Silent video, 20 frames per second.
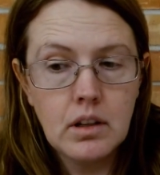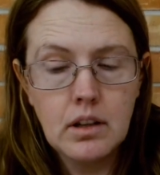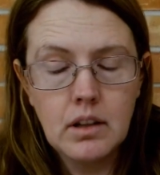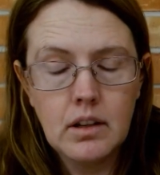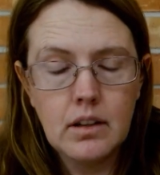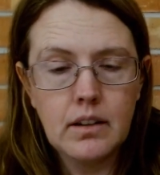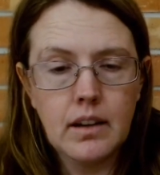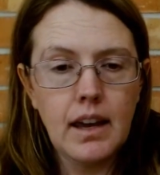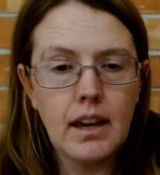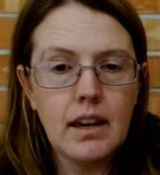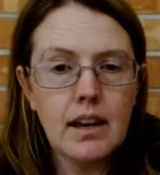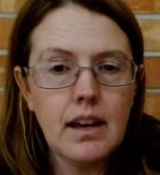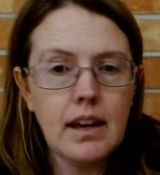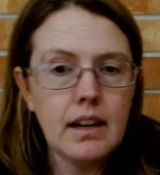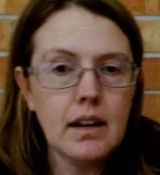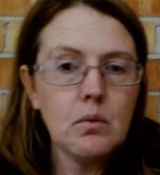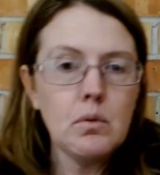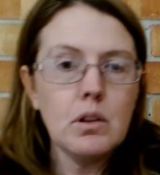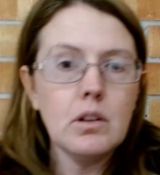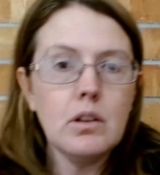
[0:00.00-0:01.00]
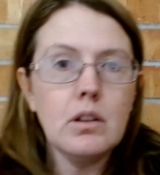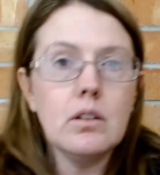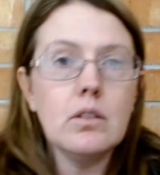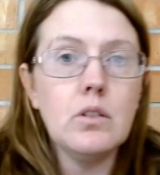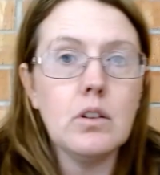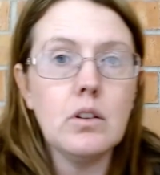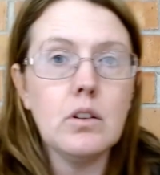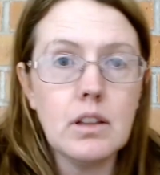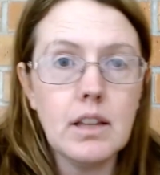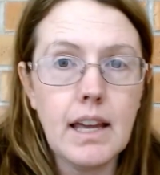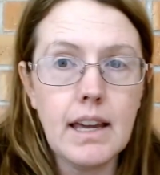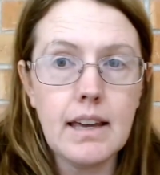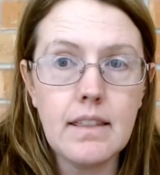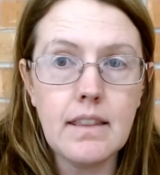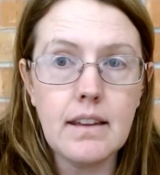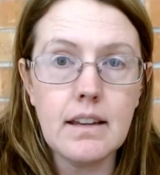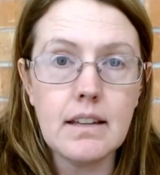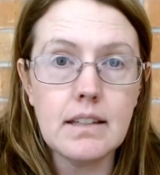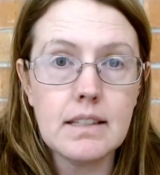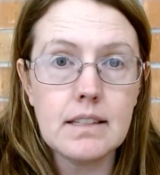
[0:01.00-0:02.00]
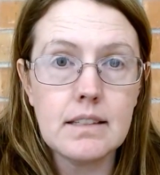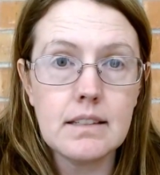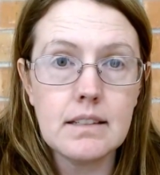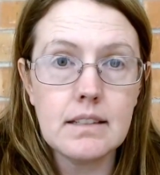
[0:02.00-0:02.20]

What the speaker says: Okay, and it will look like this.